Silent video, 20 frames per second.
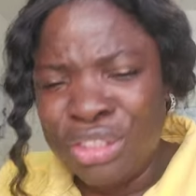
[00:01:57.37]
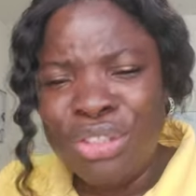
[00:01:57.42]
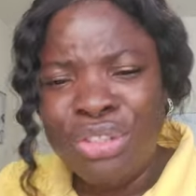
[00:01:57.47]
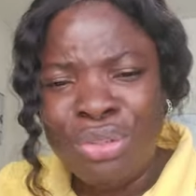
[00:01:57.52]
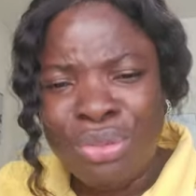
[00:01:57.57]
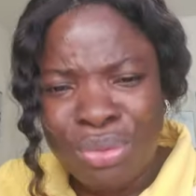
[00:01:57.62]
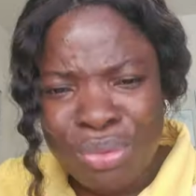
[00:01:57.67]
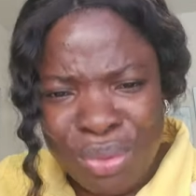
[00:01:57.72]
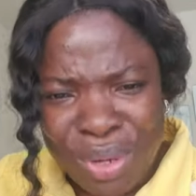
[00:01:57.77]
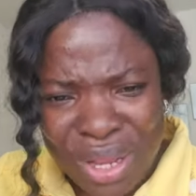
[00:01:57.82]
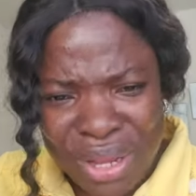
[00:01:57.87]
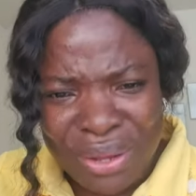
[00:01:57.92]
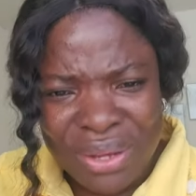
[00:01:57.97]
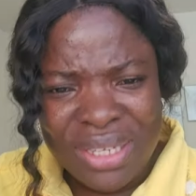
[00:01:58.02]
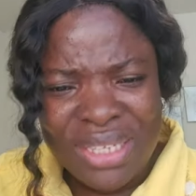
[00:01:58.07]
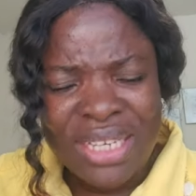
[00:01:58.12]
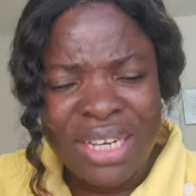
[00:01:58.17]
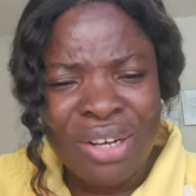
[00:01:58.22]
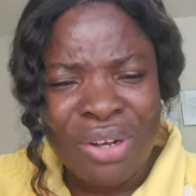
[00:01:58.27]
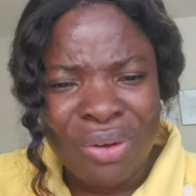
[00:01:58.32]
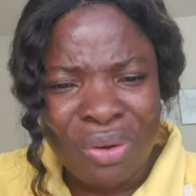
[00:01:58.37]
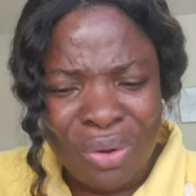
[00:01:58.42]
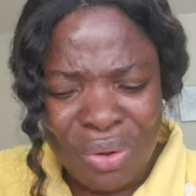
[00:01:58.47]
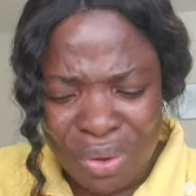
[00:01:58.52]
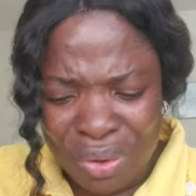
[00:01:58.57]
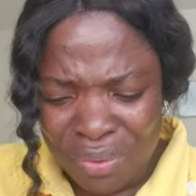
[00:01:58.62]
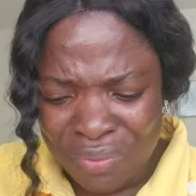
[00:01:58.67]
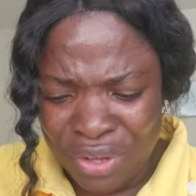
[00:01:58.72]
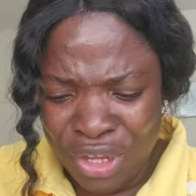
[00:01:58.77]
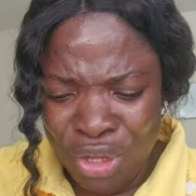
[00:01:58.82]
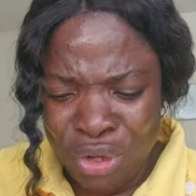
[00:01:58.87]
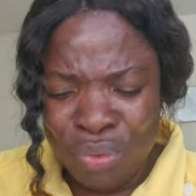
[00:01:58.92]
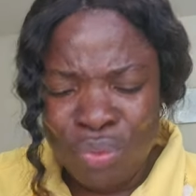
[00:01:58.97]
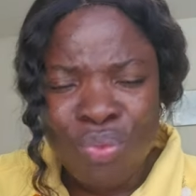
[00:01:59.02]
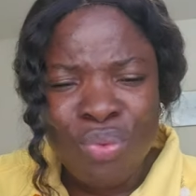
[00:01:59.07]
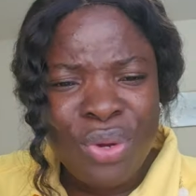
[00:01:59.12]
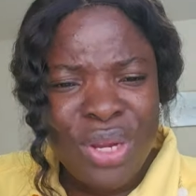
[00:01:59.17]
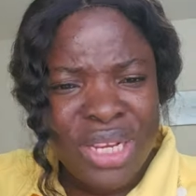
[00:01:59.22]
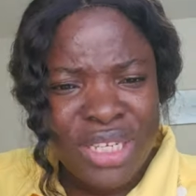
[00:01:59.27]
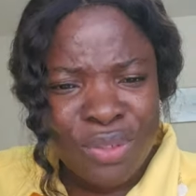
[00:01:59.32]
Dwell in love
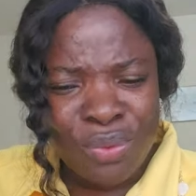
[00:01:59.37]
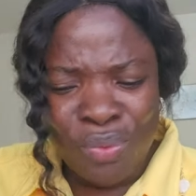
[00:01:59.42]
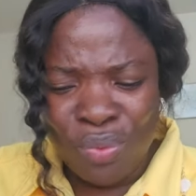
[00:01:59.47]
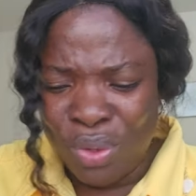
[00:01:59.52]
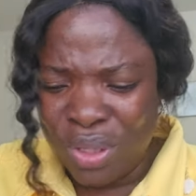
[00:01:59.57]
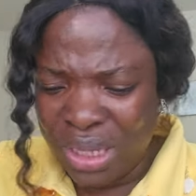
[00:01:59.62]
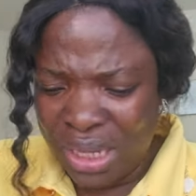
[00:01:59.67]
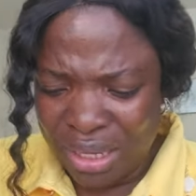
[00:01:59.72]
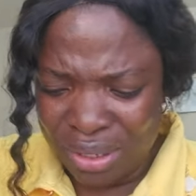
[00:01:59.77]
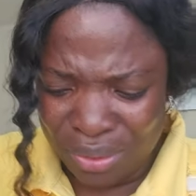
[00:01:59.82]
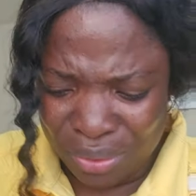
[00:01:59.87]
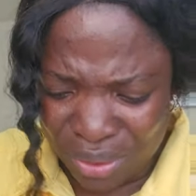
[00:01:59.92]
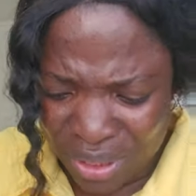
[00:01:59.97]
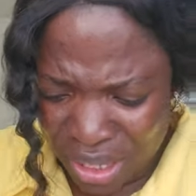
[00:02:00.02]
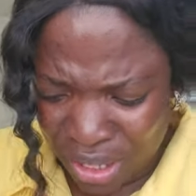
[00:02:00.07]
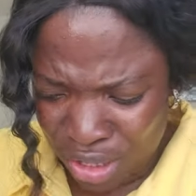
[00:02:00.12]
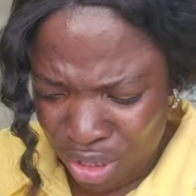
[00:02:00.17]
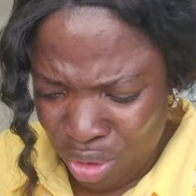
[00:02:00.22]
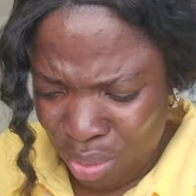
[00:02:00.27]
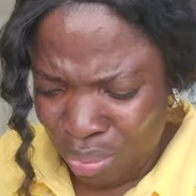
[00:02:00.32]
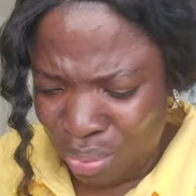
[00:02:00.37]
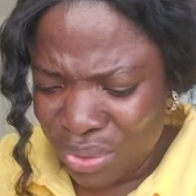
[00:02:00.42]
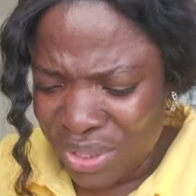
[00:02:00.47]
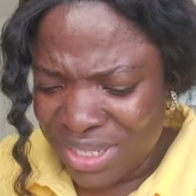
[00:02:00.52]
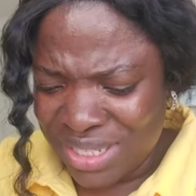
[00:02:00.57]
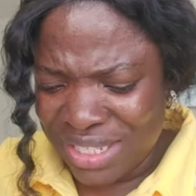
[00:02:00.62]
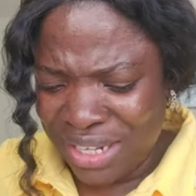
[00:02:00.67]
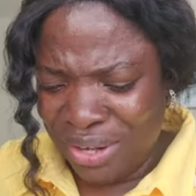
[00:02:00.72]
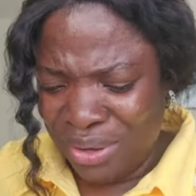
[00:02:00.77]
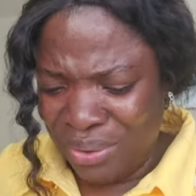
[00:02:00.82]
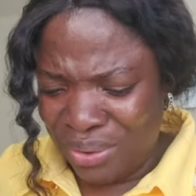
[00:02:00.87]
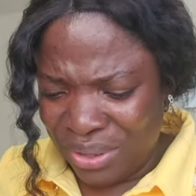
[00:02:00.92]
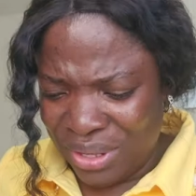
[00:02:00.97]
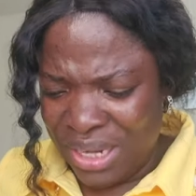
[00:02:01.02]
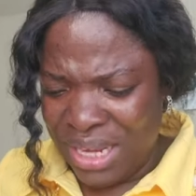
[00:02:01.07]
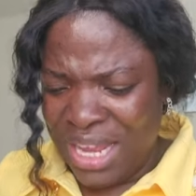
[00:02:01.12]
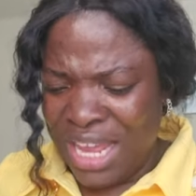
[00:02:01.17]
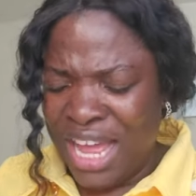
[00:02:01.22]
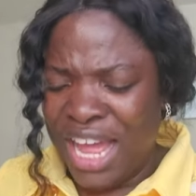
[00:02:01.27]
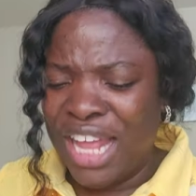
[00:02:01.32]
with one another. Praise the Lord.
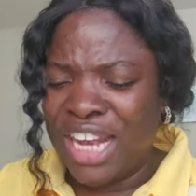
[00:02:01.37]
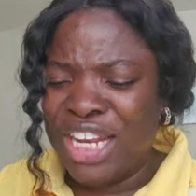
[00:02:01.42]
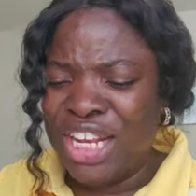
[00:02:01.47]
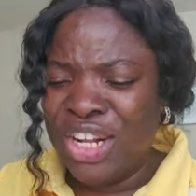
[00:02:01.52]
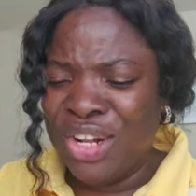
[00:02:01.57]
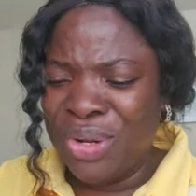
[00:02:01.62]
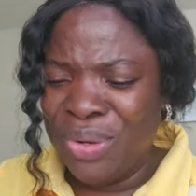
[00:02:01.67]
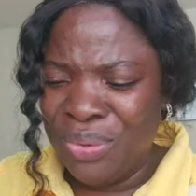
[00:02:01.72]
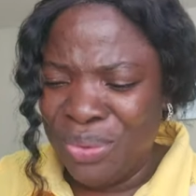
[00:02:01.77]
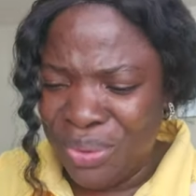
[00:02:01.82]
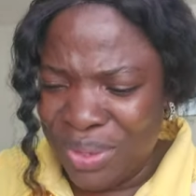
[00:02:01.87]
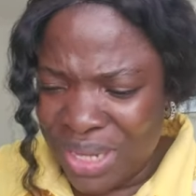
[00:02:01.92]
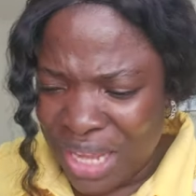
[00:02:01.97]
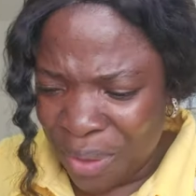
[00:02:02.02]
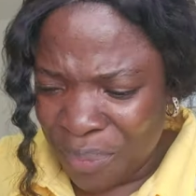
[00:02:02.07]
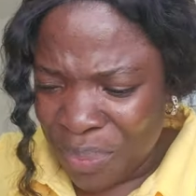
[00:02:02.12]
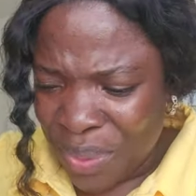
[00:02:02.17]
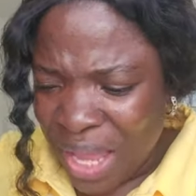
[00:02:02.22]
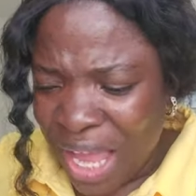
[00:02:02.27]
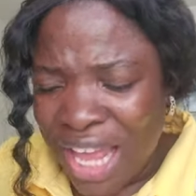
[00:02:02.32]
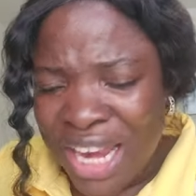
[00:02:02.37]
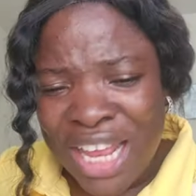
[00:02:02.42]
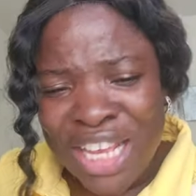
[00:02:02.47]
Hallelujah. And